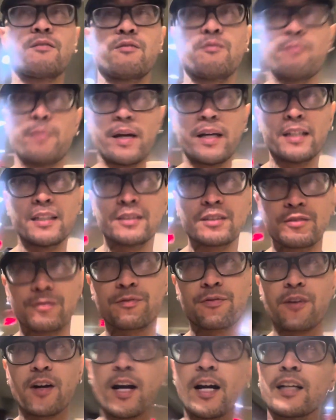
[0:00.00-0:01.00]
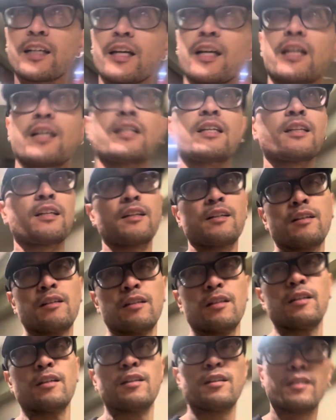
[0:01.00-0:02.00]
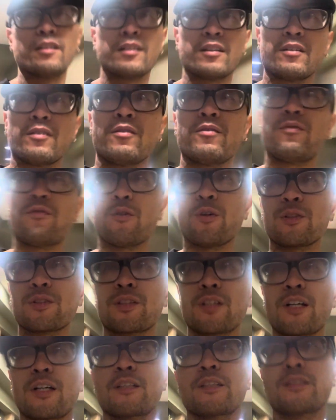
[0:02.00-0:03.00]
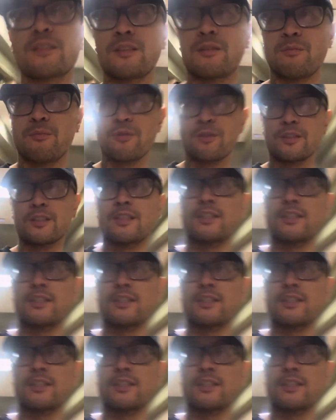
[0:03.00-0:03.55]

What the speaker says: made it to Friday. 4:30 in the morning,